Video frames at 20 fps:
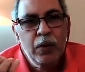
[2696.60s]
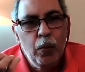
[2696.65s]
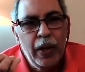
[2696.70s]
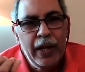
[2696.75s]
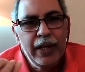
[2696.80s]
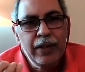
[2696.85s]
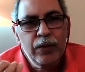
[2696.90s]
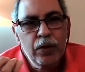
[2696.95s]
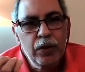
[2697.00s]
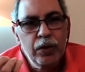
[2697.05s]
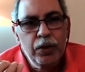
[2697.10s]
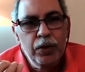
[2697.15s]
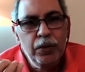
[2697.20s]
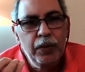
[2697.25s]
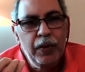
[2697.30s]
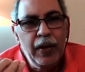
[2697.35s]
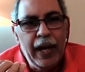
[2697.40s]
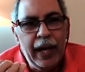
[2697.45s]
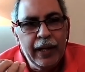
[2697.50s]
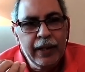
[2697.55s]
ways to do
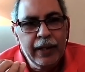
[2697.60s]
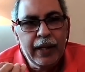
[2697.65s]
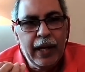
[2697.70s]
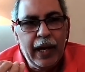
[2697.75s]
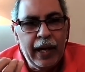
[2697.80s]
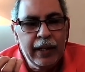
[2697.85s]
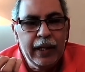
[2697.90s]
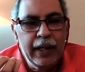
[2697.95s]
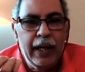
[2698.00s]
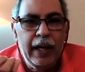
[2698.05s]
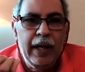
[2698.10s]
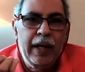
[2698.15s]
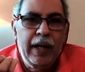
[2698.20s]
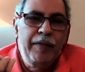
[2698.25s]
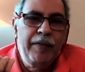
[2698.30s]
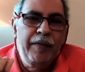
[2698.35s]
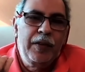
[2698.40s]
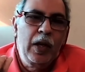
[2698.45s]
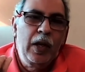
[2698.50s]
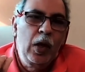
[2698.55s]
that. And if
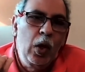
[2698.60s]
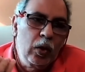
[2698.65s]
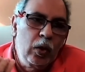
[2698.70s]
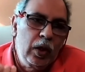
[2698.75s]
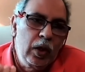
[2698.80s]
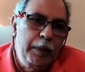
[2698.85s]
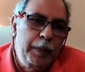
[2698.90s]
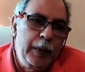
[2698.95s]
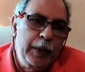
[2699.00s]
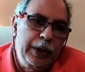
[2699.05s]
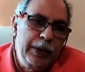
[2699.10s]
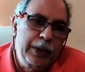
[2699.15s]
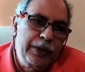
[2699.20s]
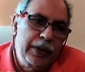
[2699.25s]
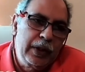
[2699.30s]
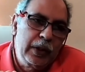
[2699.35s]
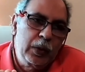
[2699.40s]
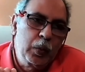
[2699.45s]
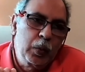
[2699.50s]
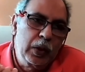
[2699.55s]
local
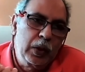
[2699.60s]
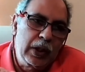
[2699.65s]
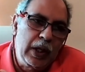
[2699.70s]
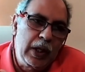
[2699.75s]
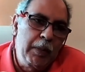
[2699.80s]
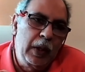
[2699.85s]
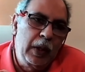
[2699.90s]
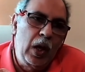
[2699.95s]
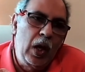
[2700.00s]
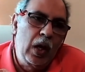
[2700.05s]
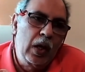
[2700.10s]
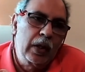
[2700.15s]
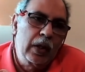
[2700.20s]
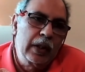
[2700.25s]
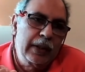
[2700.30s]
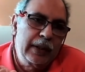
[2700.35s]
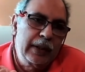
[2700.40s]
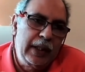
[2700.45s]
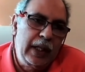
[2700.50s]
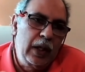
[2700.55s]
producers would come along
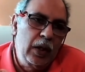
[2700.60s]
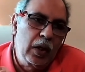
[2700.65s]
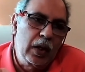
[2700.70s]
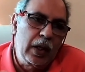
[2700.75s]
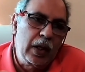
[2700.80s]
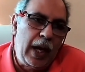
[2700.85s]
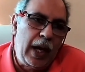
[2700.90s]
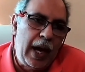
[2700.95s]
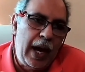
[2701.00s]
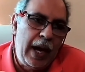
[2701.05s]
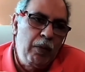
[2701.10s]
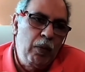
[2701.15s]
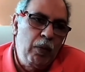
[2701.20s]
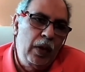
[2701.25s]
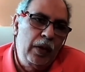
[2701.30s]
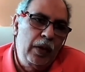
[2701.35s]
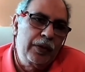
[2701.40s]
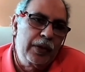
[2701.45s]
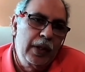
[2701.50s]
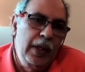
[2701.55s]
and said, look, I
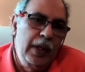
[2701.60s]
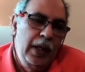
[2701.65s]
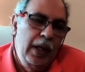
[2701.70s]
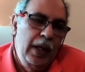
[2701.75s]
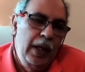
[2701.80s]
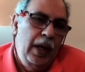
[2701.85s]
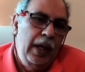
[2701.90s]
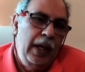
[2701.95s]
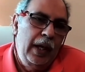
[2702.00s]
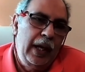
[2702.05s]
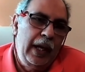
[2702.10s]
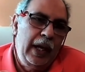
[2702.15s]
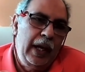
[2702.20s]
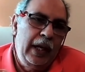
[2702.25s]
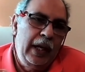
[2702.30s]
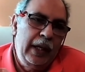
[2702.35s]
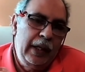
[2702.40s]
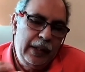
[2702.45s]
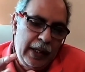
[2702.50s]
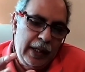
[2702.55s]
want,
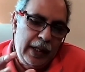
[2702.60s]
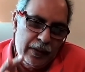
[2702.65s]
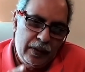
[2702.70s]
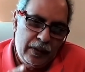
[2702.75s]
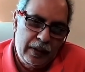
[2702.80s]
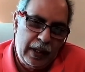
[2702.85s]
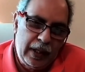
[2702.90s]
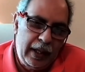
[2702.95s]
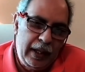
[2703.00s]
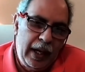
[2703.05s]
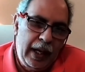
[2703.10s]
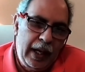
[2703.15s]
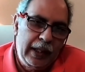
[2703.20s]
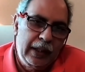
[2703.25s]
yes, I like